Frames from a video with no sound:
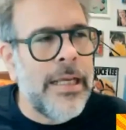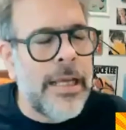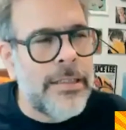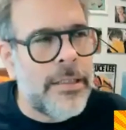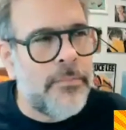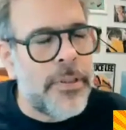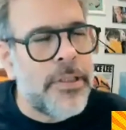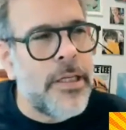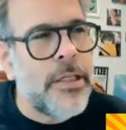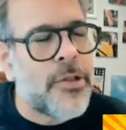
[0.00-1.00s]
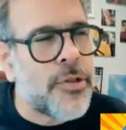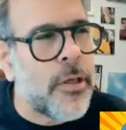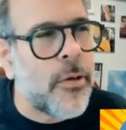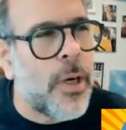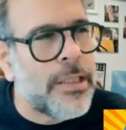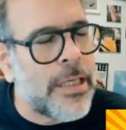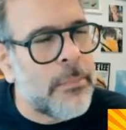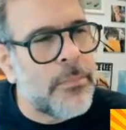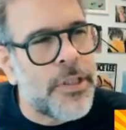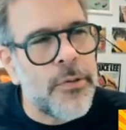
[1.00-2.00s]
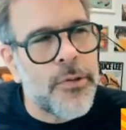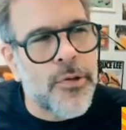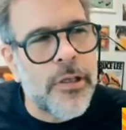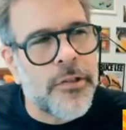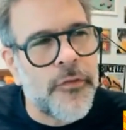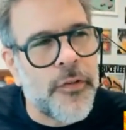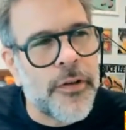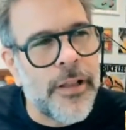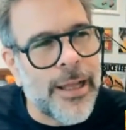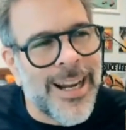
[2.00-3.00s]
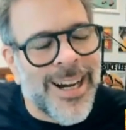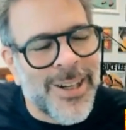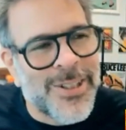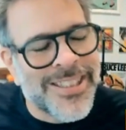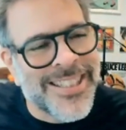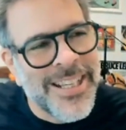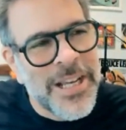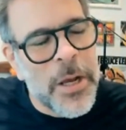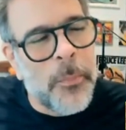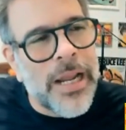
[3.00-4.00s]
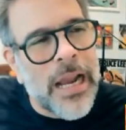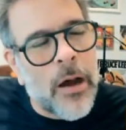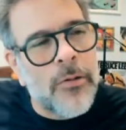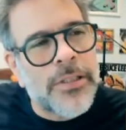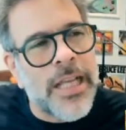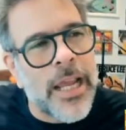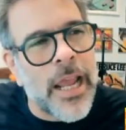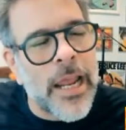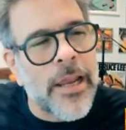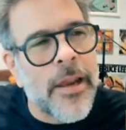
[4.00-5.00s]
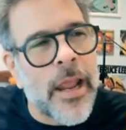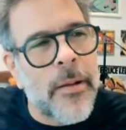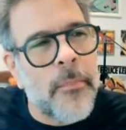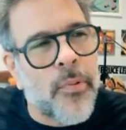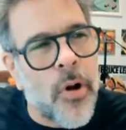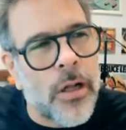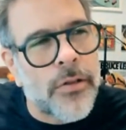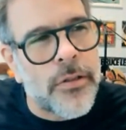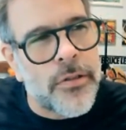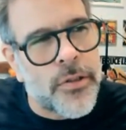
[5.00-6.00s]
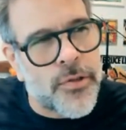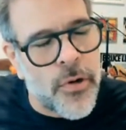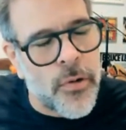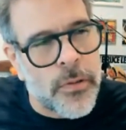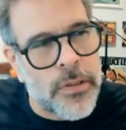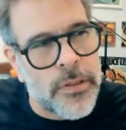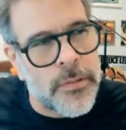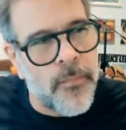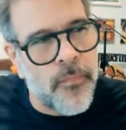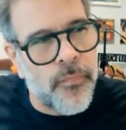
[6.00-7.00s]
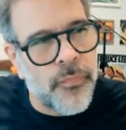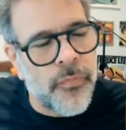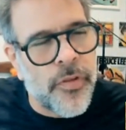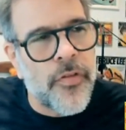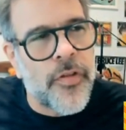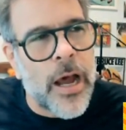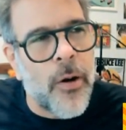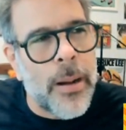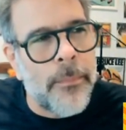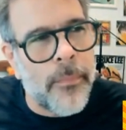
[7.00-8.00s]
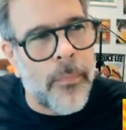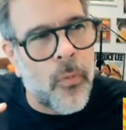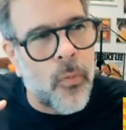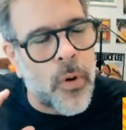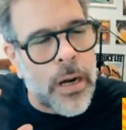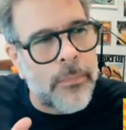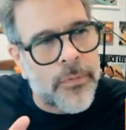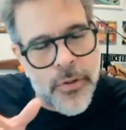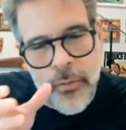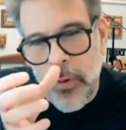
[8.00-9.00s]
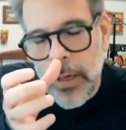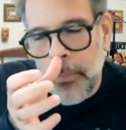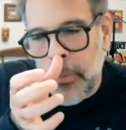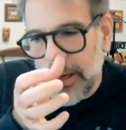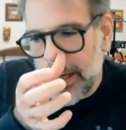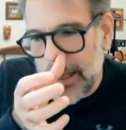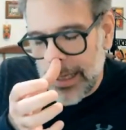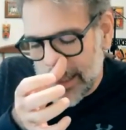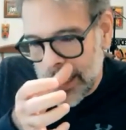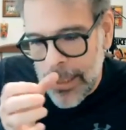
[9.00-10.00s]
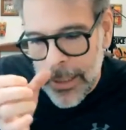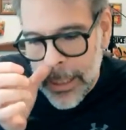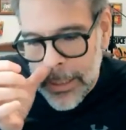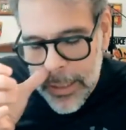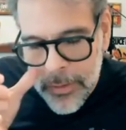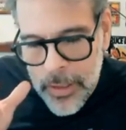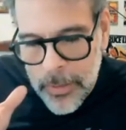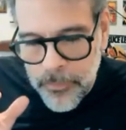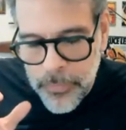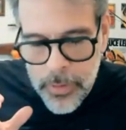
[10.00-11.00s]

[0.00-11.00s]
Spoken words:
It's an interesting question. I'm still trying to figure that out. But I'll say in broad strokes, this is how where I'm pointing it. I think that